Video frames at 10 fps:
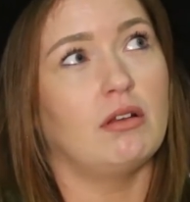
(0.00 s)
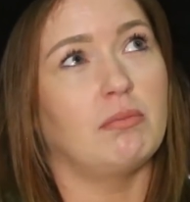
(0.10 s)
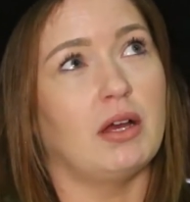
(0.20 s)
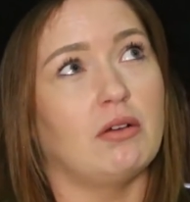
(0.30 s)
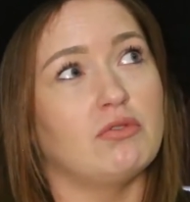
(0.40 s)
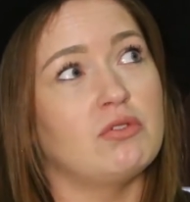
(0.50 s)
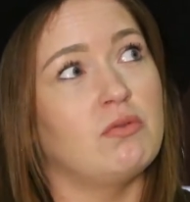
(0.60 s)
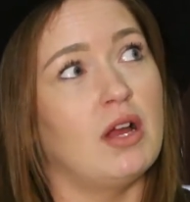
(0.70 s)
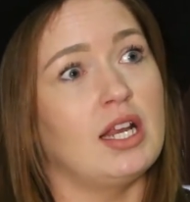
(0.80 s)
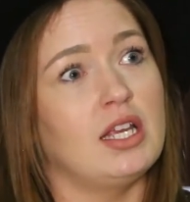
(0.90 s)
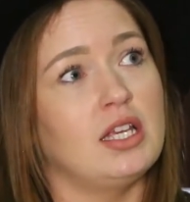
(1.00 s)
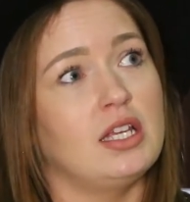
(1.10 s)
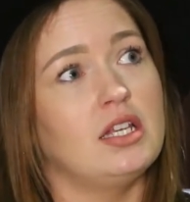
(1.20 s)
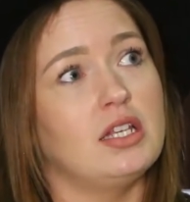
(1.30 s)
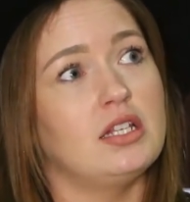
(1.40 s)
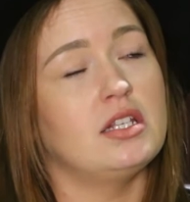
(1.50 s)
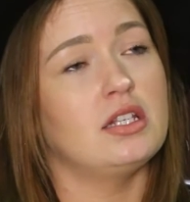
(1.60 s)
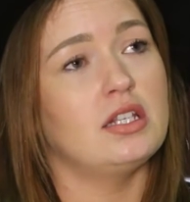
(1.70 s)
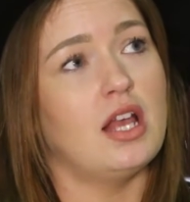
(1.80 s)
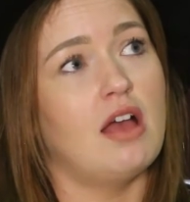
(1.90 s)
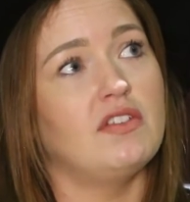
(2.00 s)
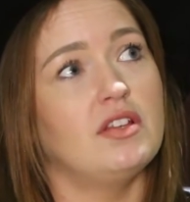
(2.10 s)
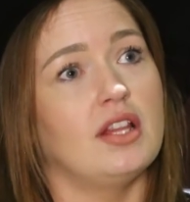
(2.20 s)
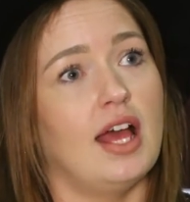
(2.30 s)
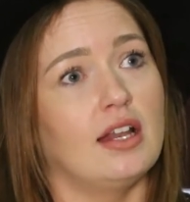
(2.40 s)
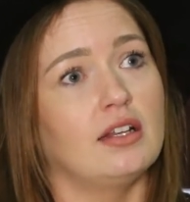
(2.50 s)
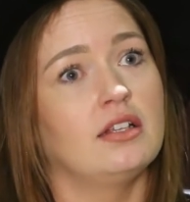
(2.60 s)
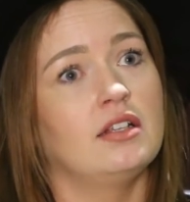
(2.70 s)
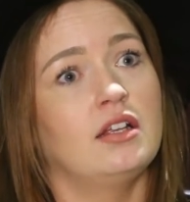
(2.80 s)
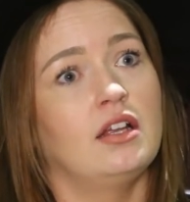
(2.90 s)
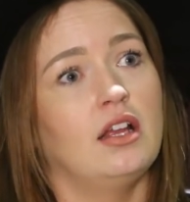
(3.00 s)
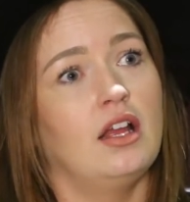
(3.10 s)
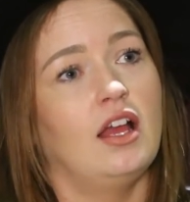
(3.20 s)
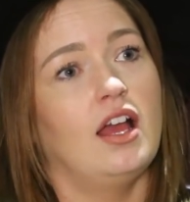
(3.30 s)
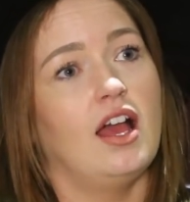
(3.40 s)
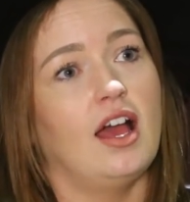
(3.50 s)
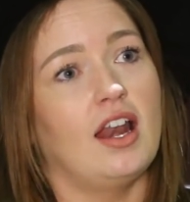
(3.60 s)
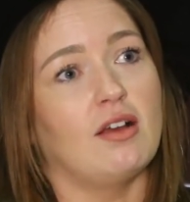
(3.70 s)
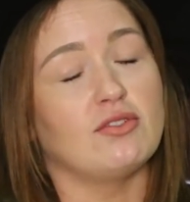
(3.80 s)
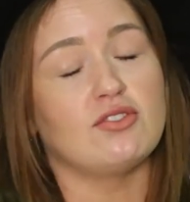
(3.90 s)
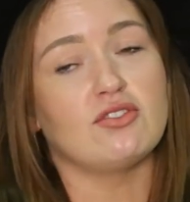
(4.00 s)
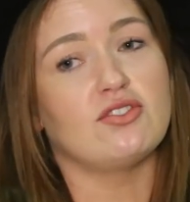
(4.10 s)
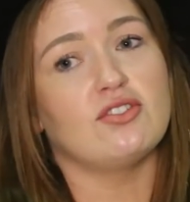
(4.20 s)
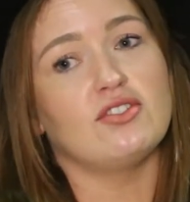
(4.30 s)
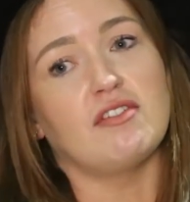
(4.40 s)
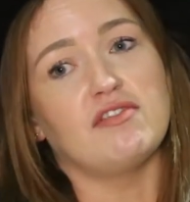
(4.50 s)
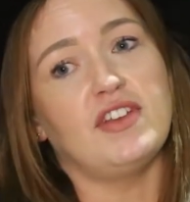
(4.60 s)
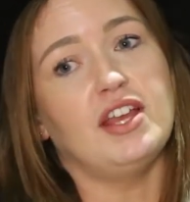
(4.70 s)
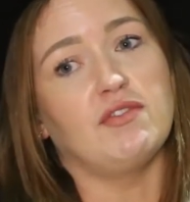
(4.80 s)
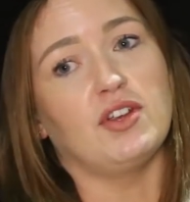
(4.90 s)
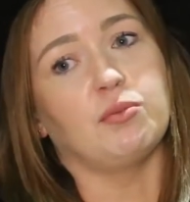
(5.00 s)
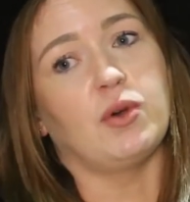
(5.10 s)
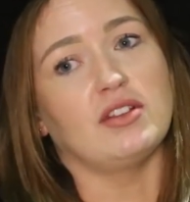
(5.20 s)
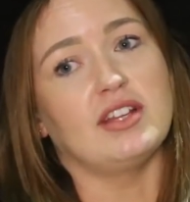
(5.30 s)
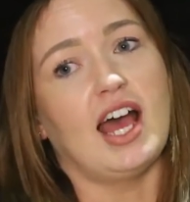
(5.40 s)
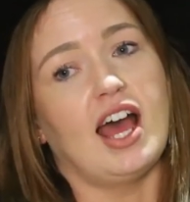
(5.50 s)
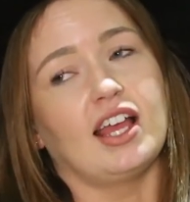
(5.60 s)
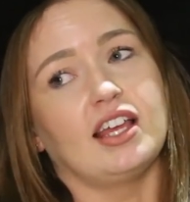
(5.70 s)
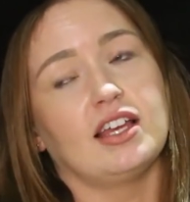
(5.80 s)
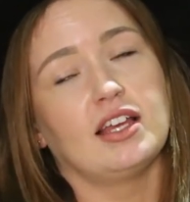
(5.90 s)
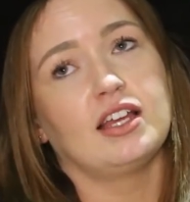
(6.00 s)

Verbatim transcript: about twenty-seven then, and I was just stood on fitting room one day,